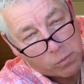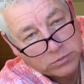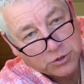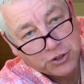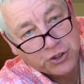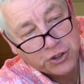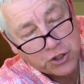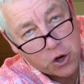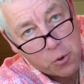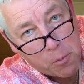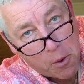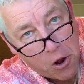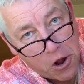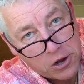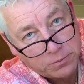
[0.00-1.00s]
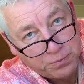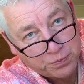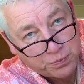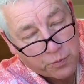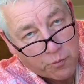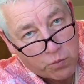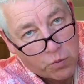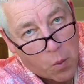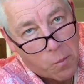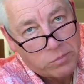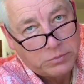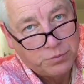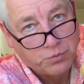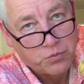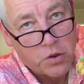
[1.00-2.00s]
Super,
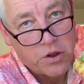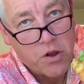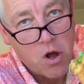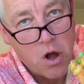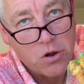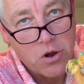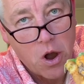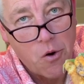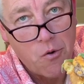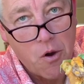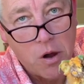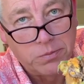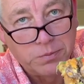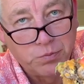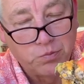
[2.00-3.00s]
can't go wrong.